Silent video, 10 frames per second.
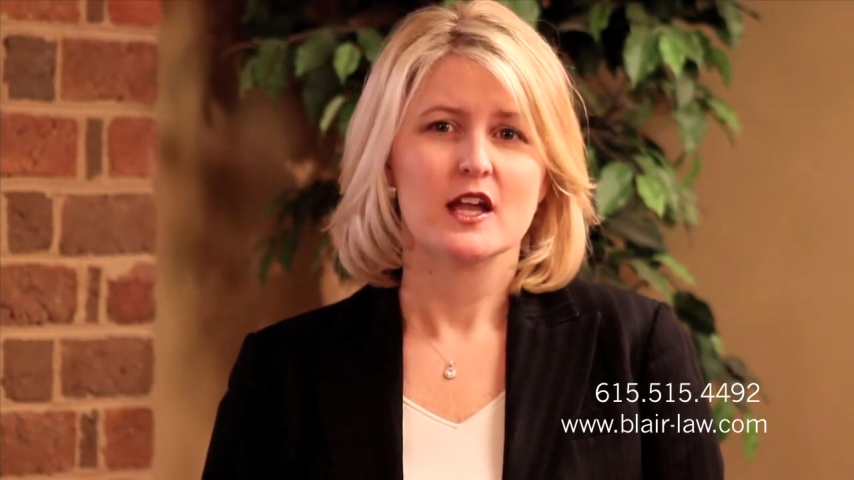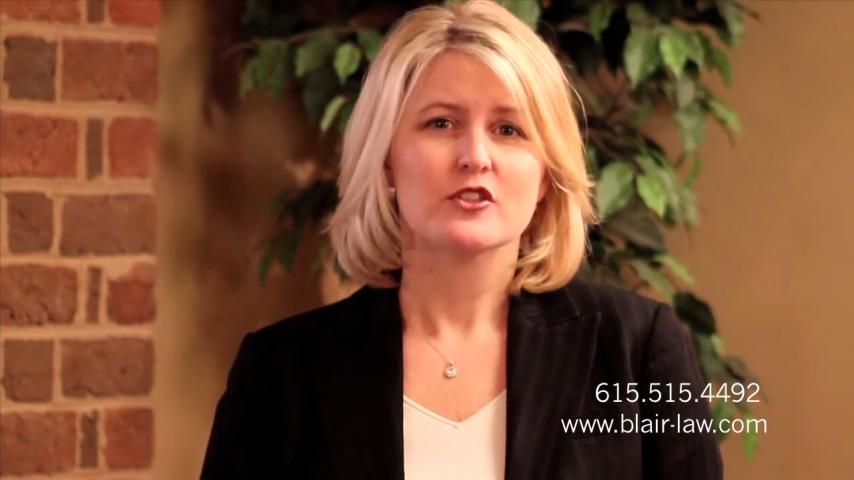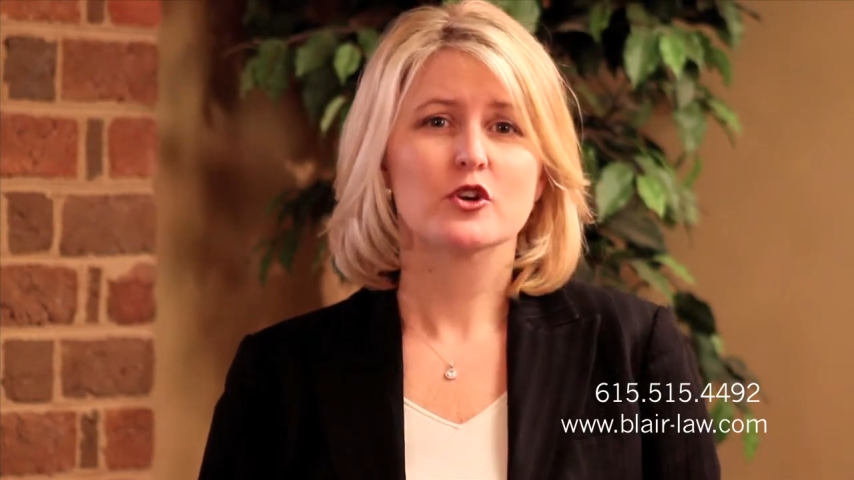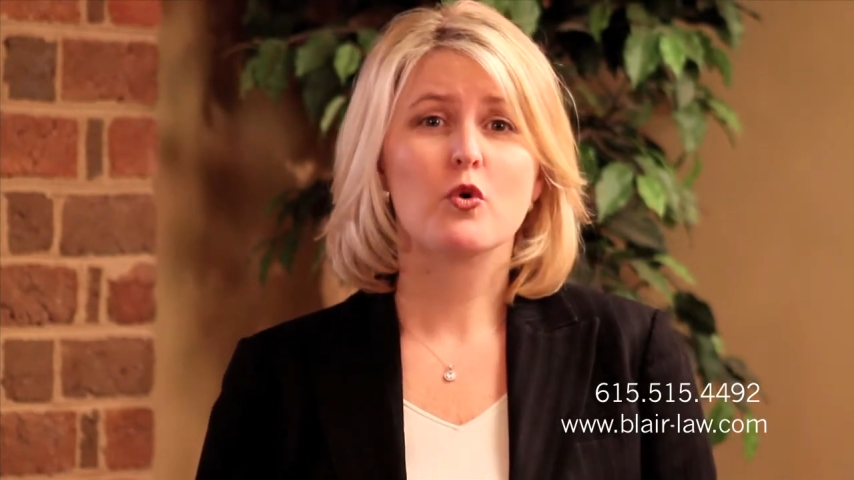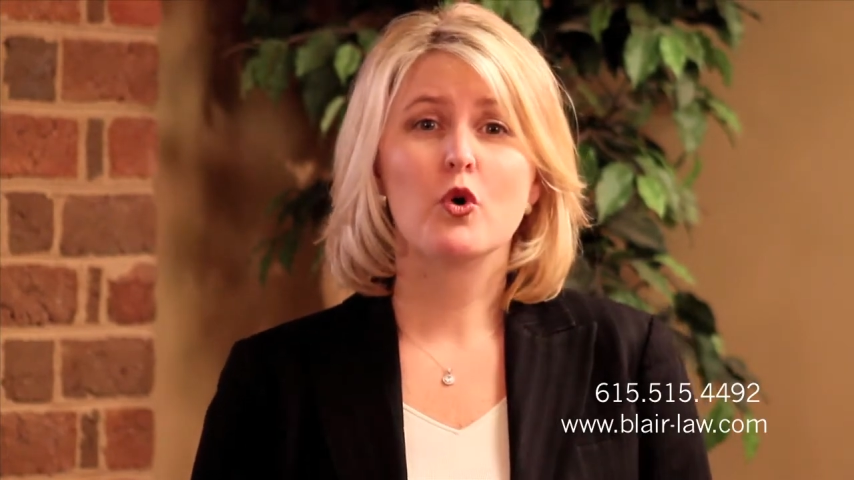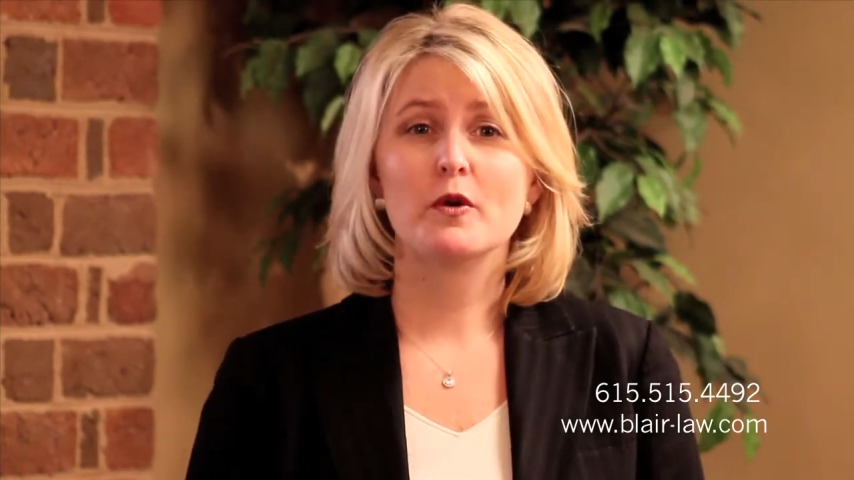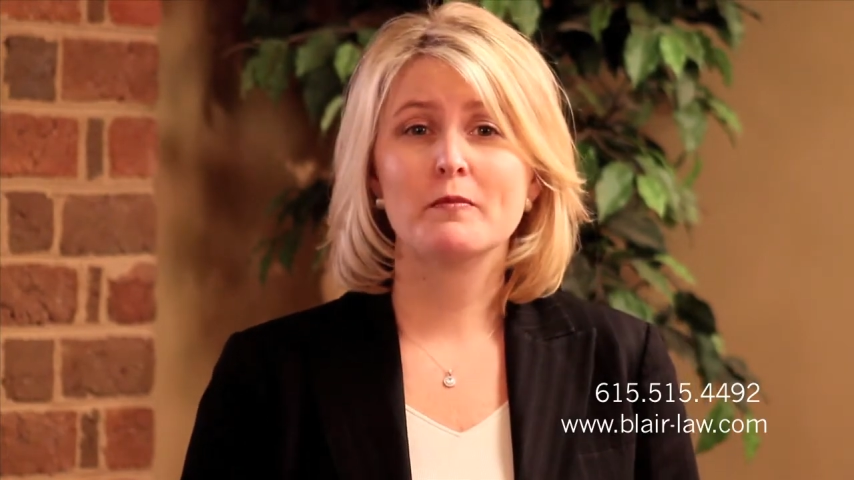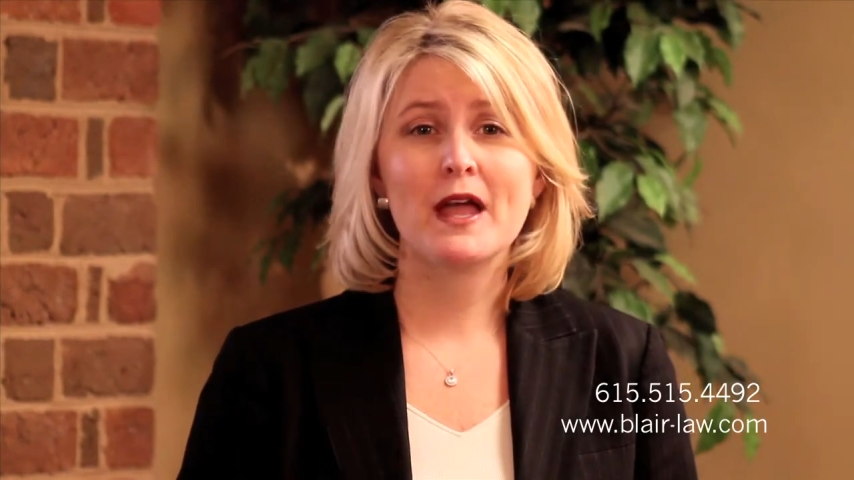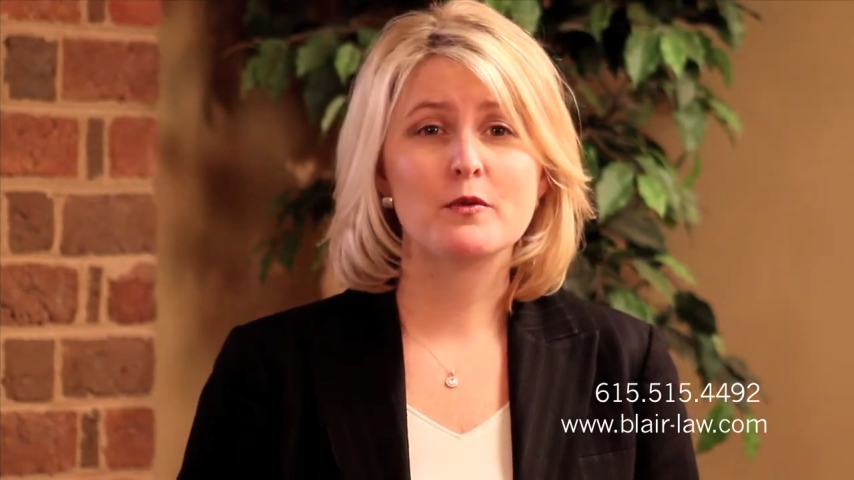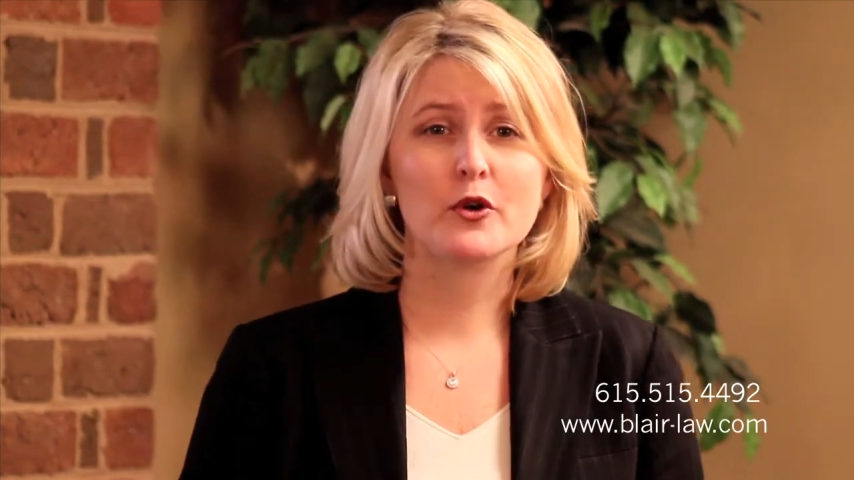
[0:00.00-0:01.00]
The court
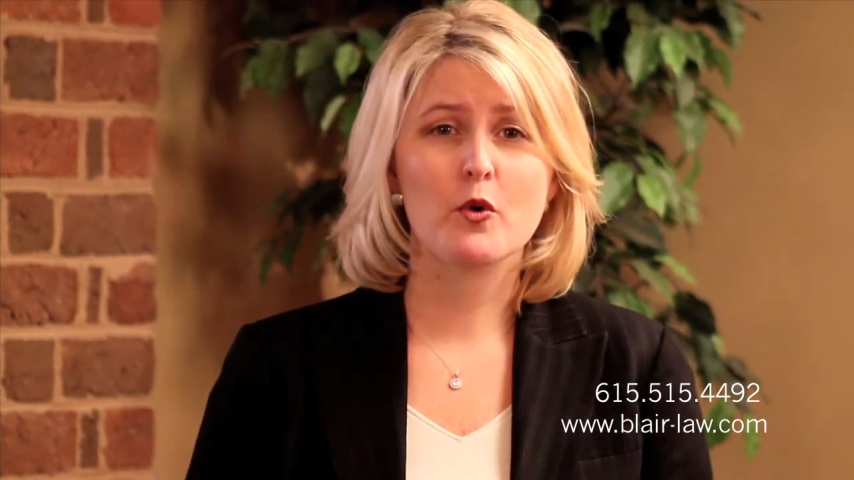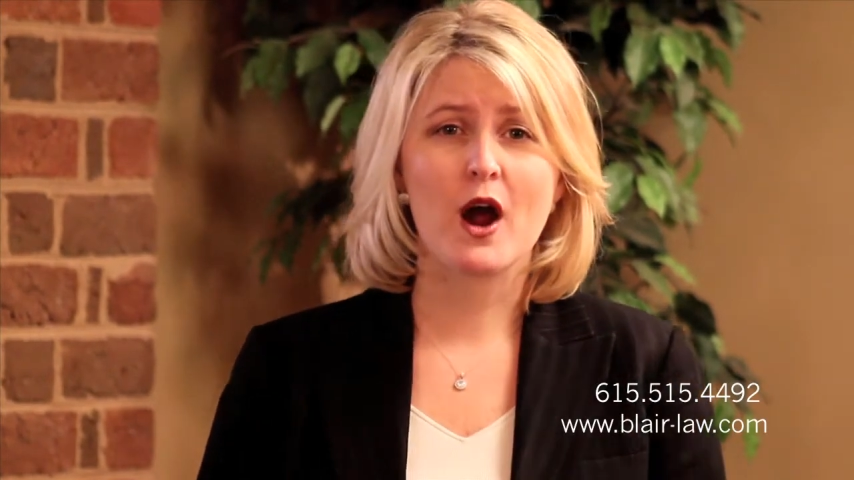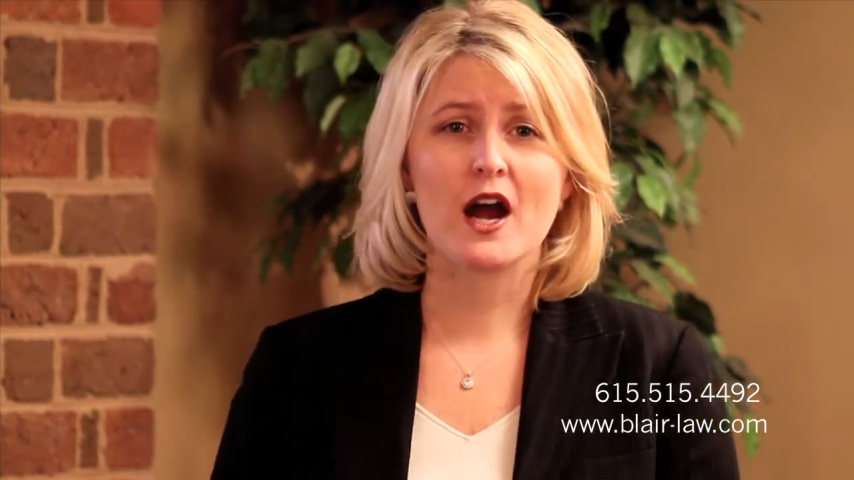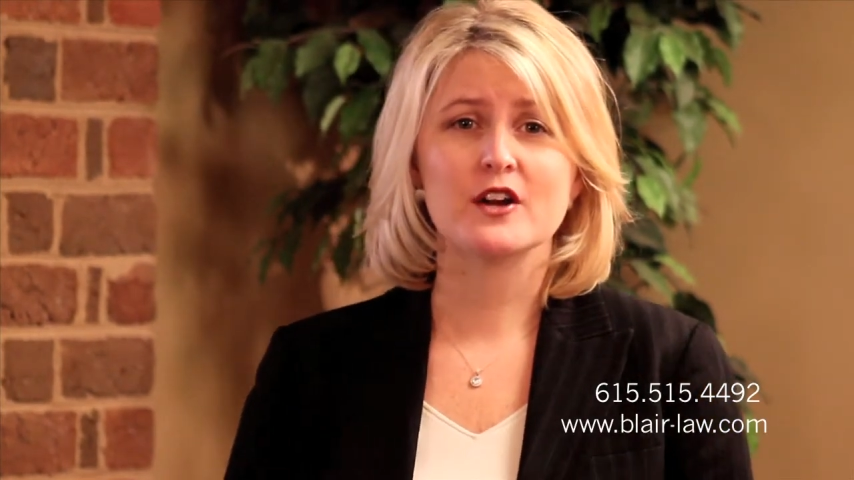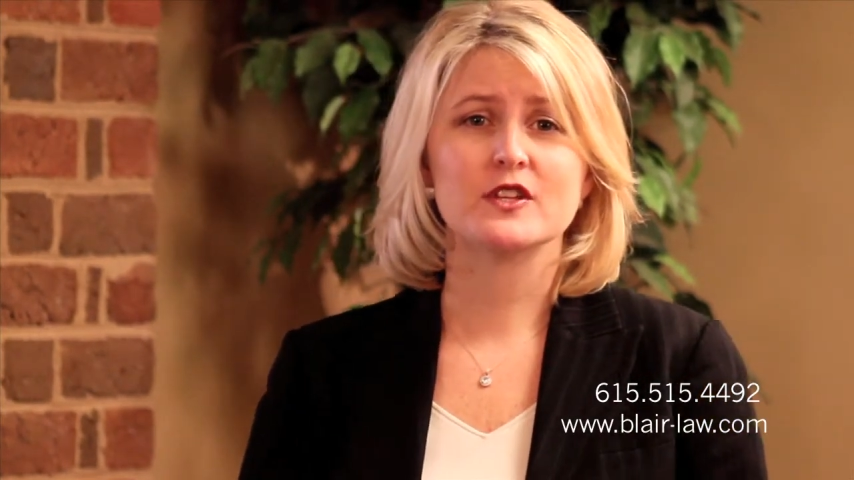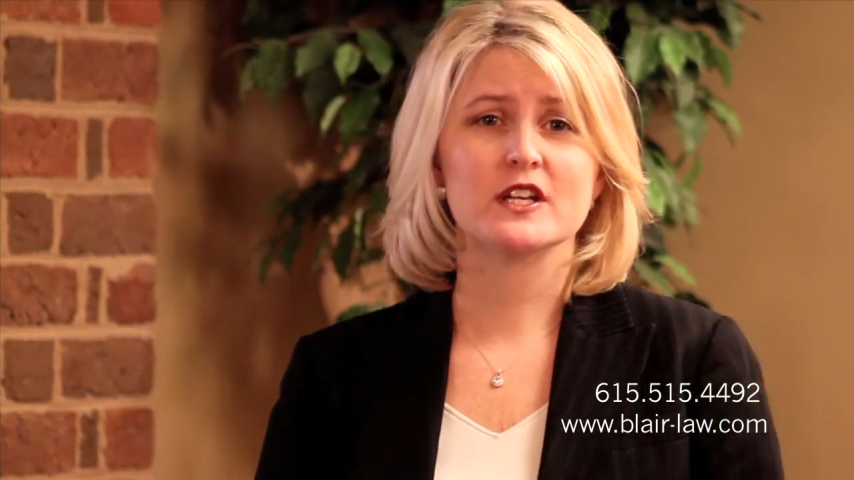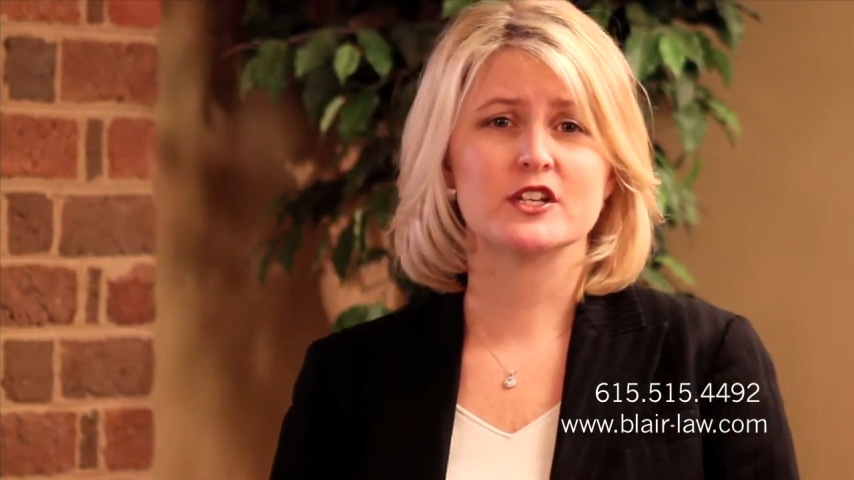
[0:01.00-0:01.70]
may require that a